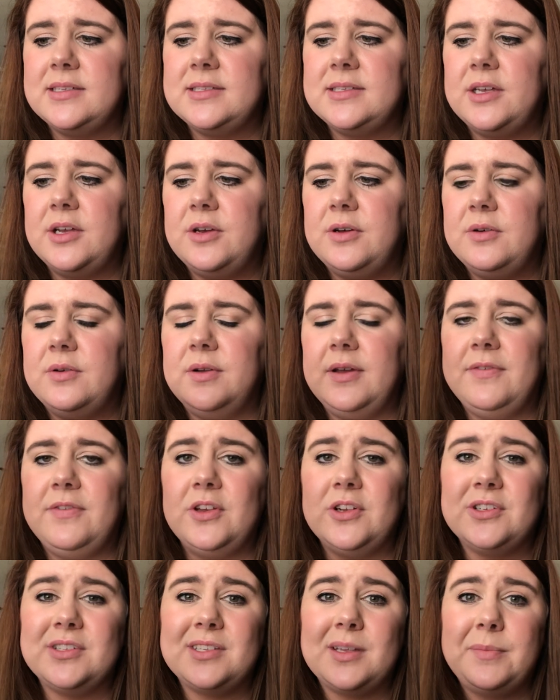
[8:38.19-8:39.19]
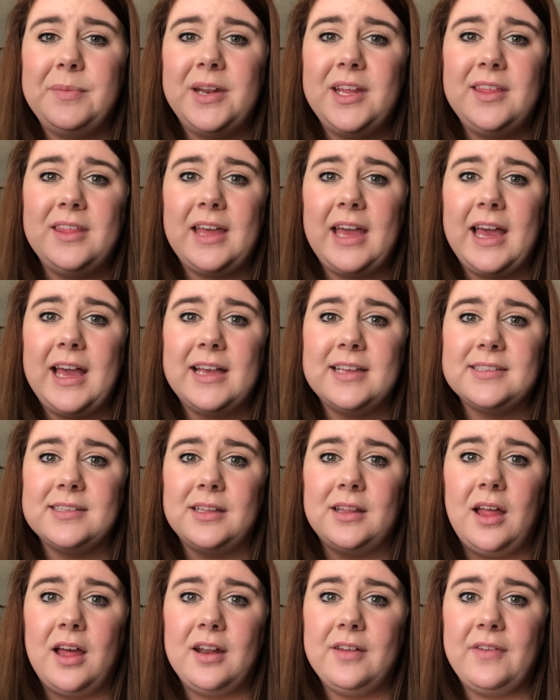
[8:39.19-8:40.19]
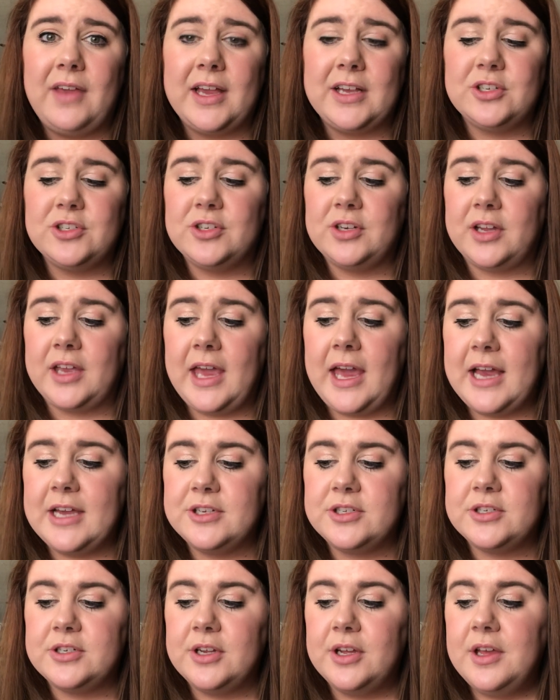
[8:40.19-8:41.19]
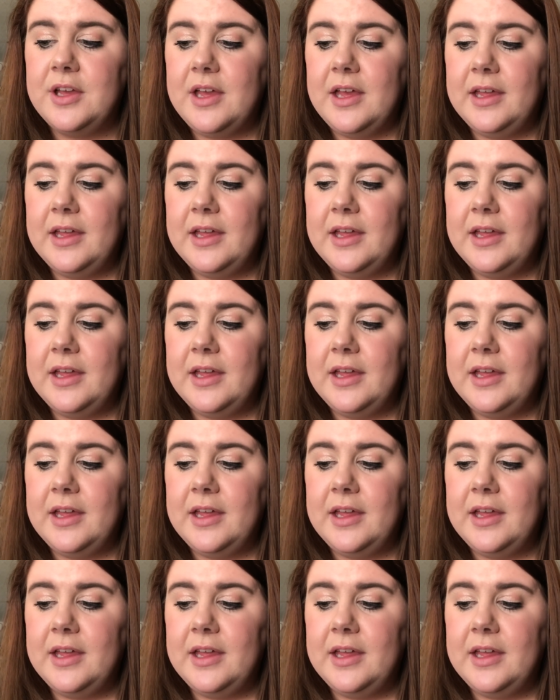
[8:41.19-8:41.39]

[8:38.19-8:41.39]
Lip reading: So if you're somebody that has a lot of extra cash